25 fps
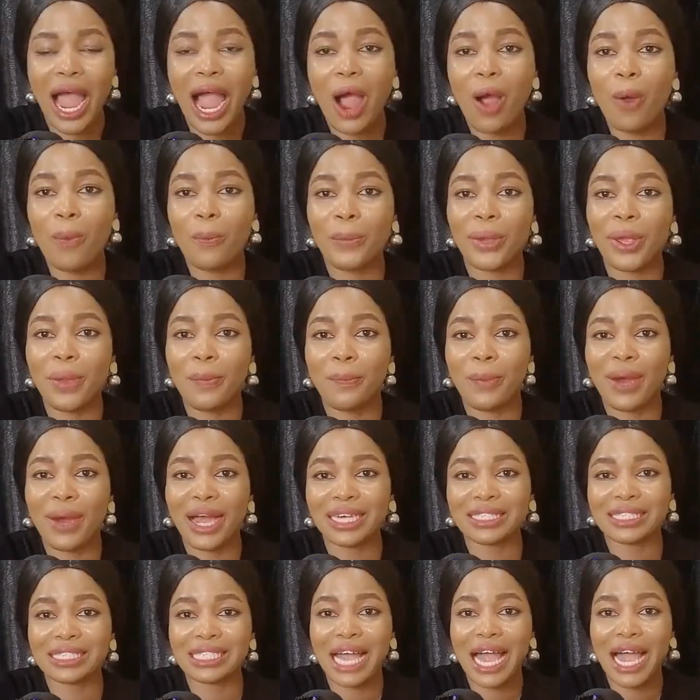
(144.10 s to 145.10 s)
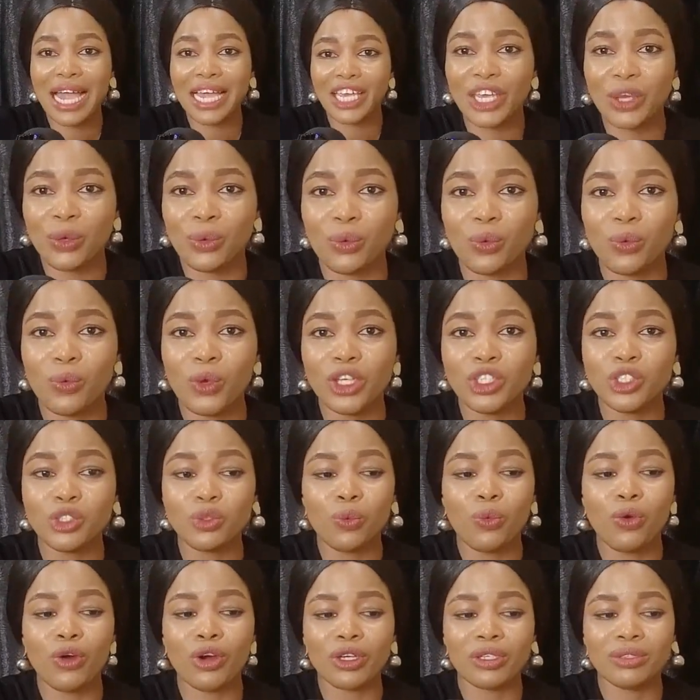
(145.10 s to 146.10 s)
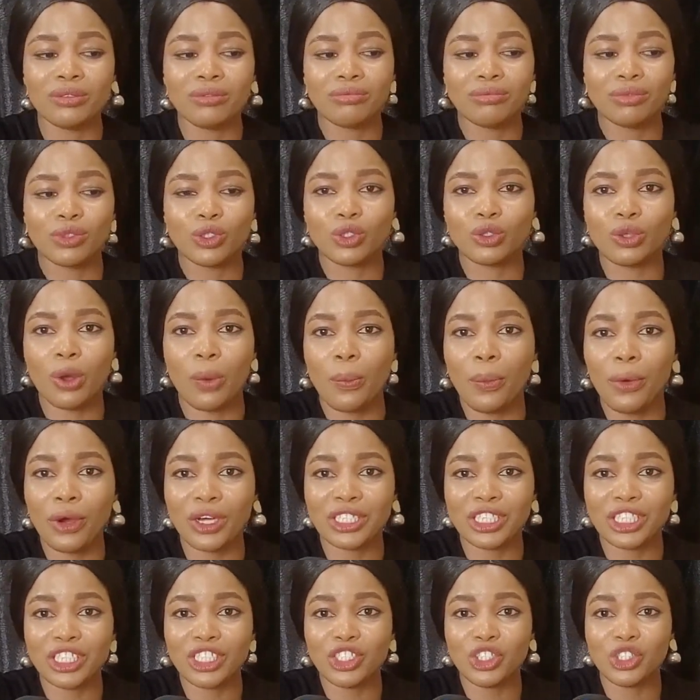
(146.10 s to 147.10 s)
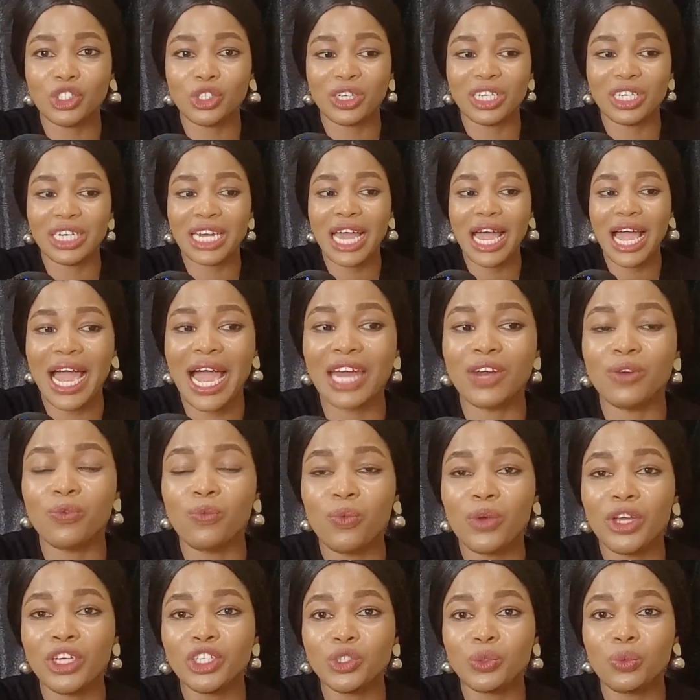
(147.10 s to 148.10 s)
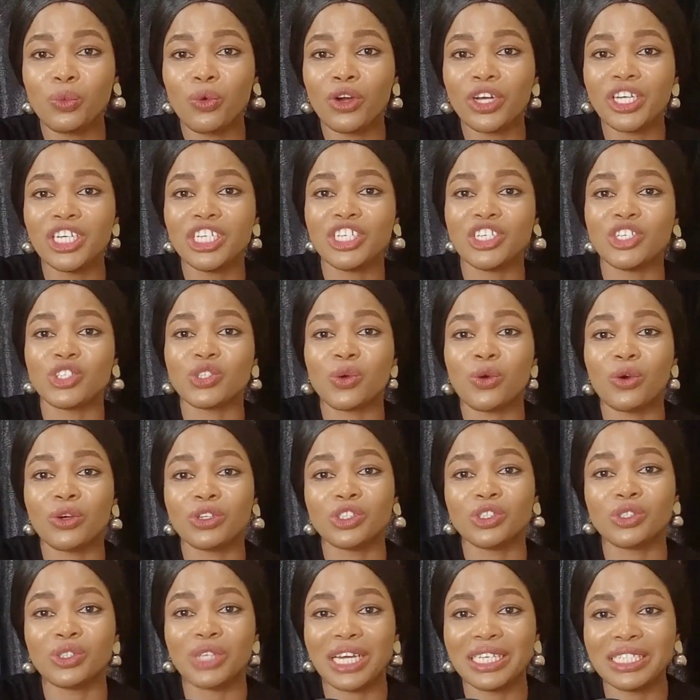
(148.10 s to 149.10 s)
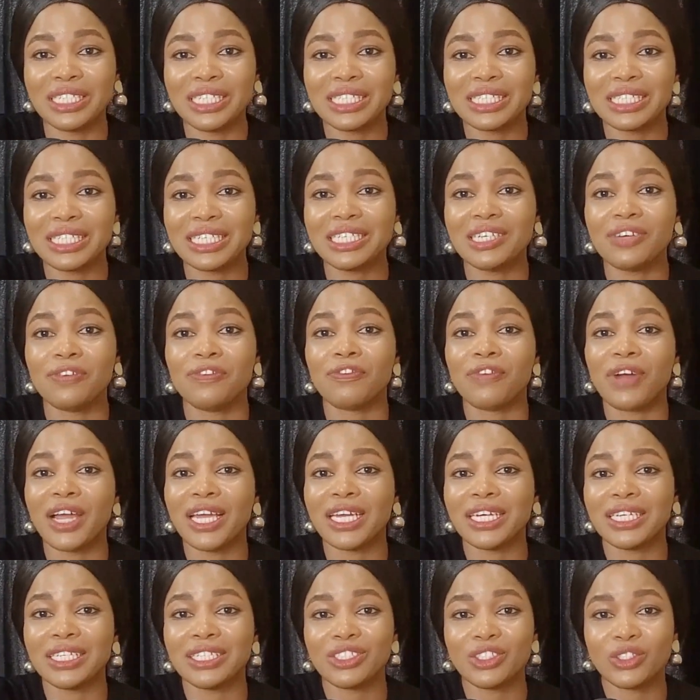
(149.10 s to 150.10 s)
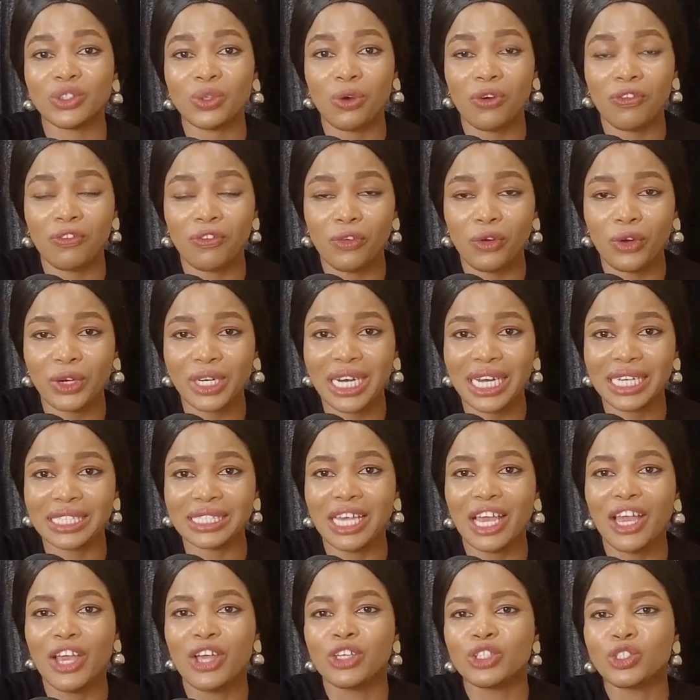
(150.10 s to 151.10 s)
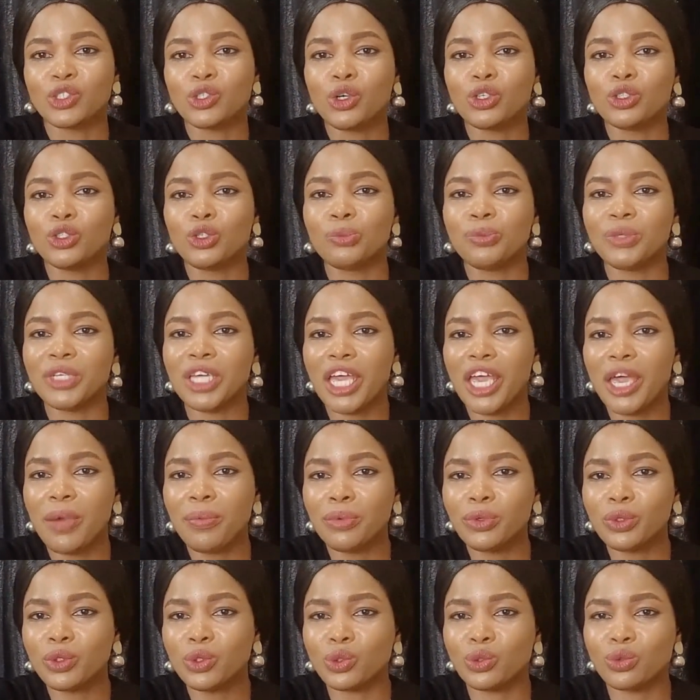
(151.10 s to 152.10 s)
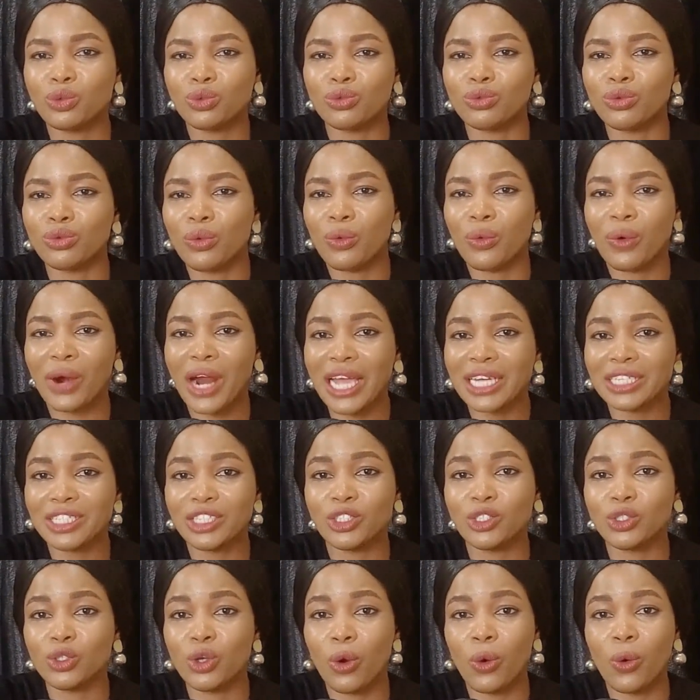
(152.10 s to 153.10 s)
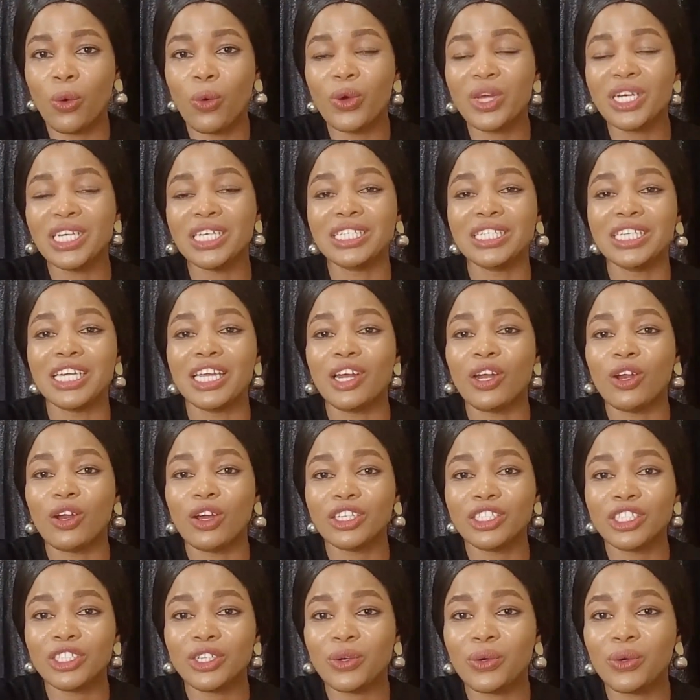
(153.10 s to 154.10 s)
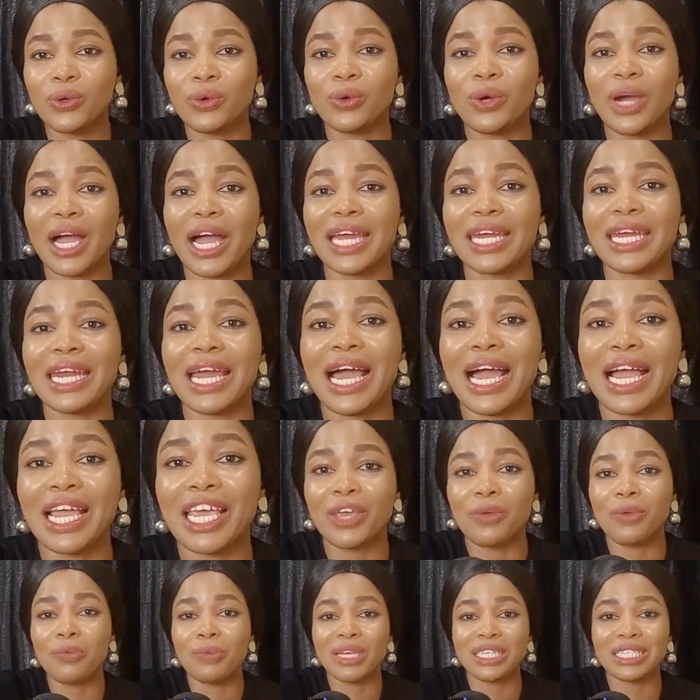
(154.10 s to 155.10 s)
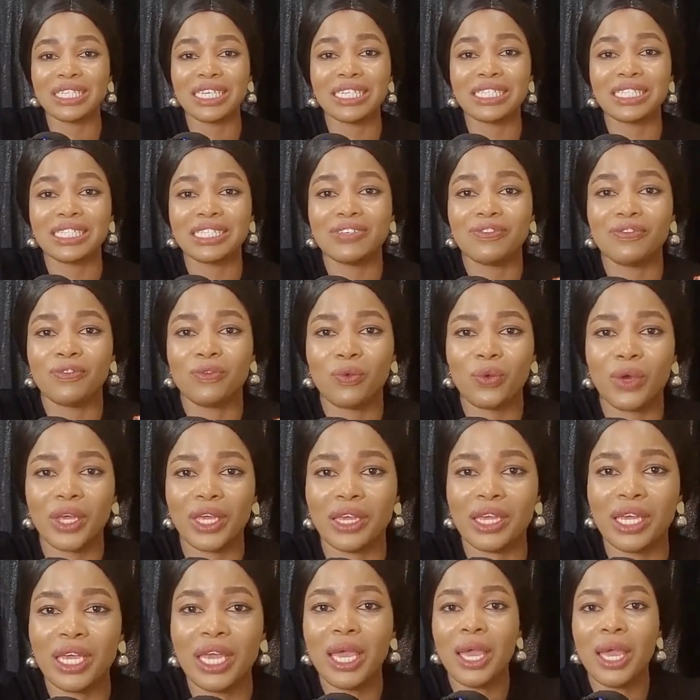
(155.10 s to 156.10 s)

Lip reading: how papers argue, which one supports each other and which one is contradicting the findings of others. So you'll be able to write your own in a logical and argumentative way.